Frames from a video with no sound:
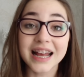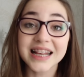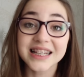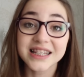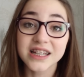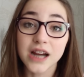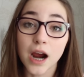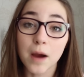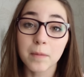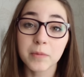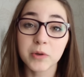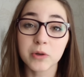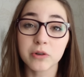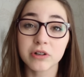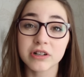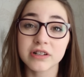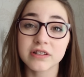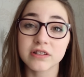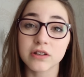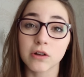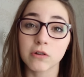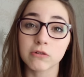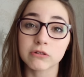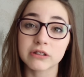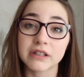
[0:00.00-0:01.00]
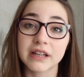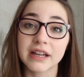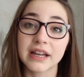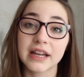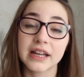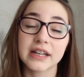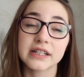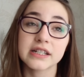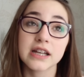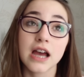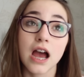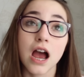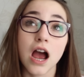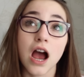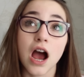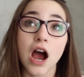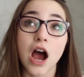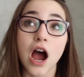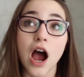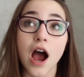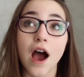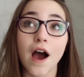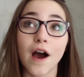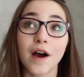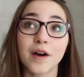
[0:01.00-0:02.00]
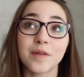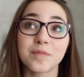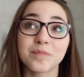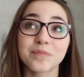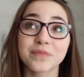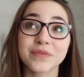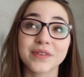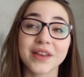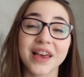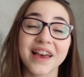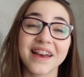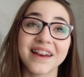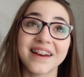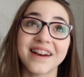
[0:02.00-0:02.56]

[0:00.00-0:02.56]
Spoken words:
last time you were insulted? When